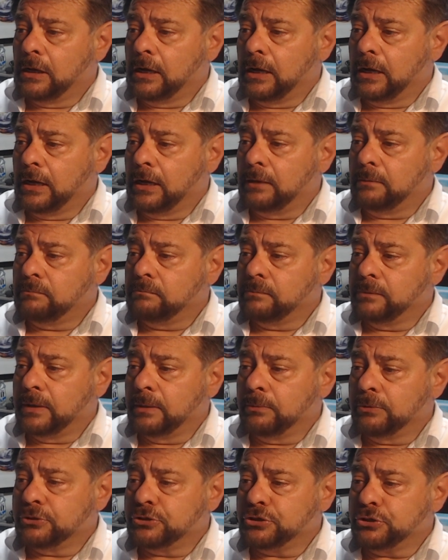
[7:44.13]

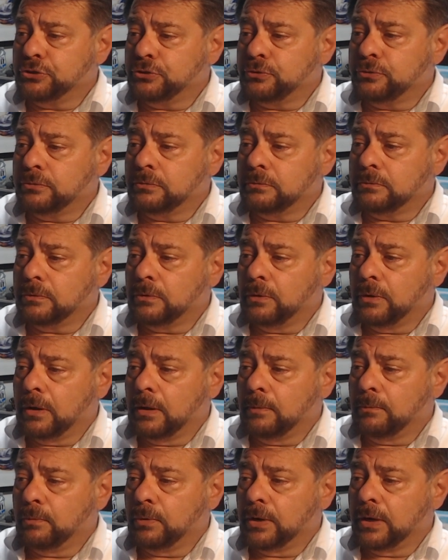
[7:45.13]
Number two,
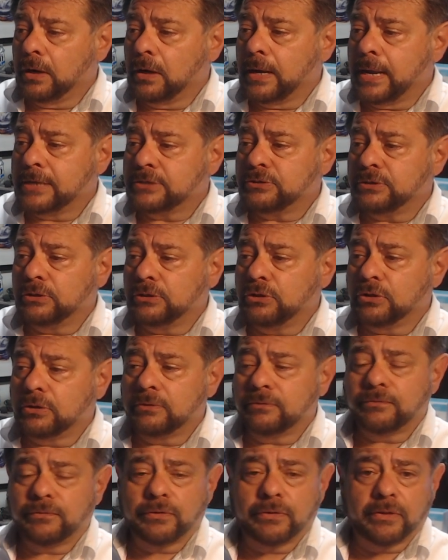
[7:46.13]
we are actually
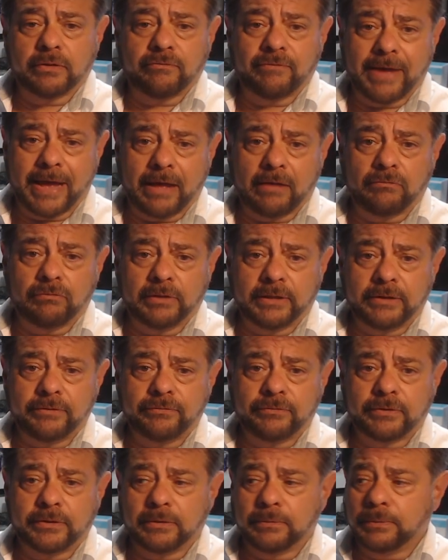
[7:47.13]
looking for the valve
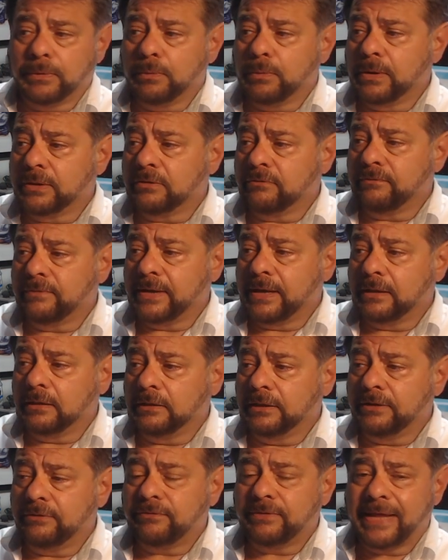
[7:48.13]
lift, and we want the
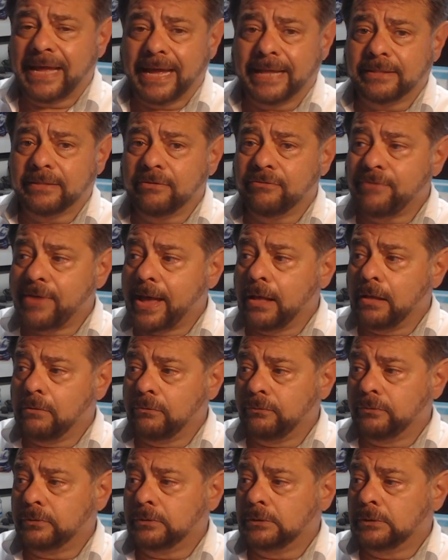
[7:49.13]
lift at the
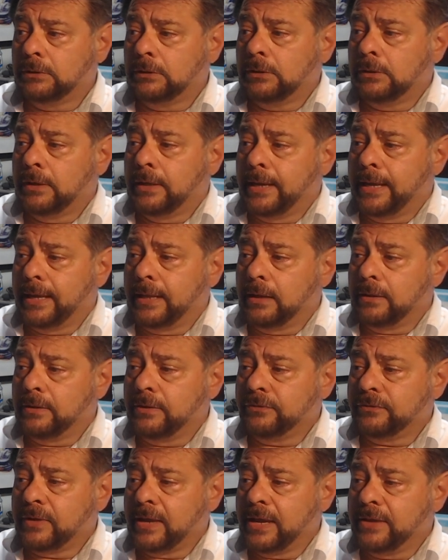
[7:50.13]
valve, and in
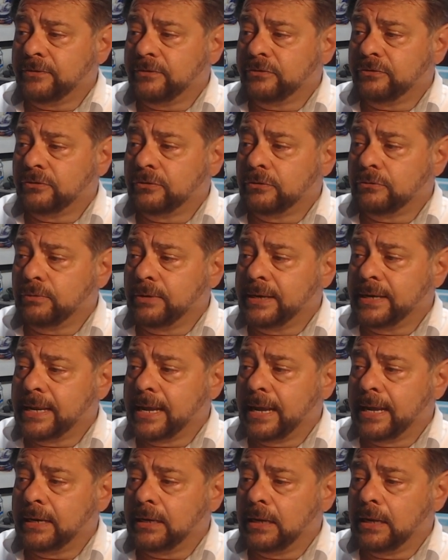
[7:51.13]
this case it's
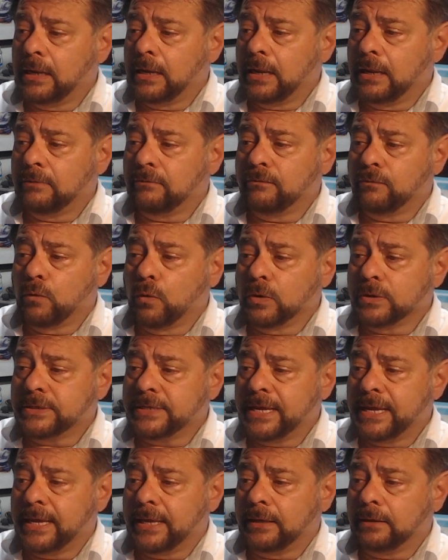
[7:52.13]
390 and
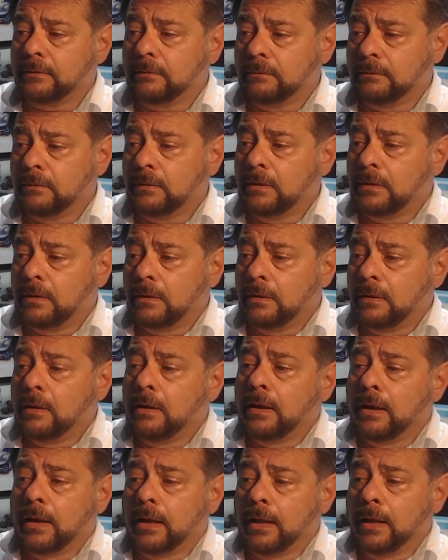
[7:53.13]
410.
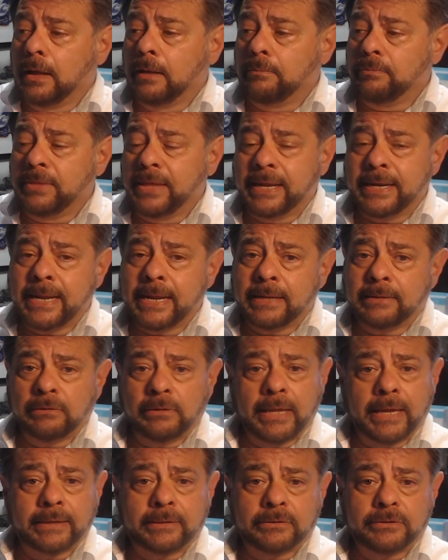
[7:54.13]
Then I'd
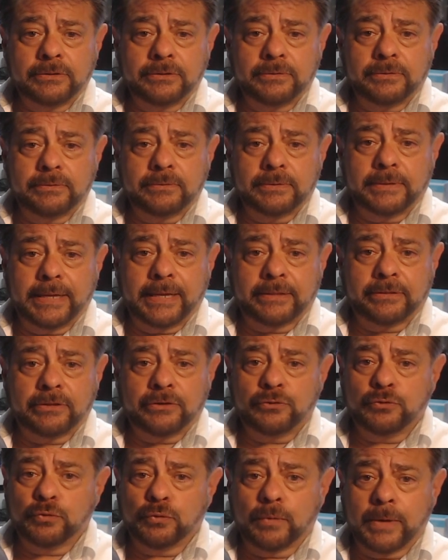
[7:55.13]
like to get
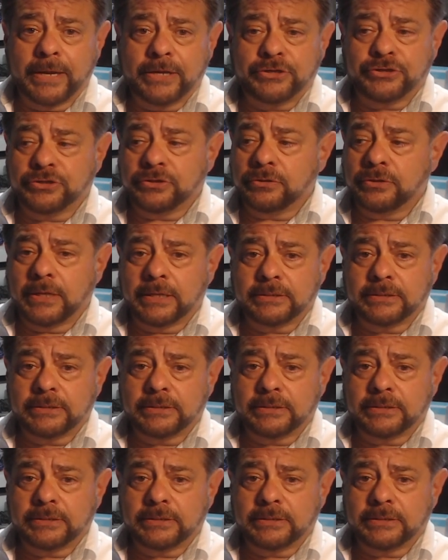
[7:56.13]
the duration.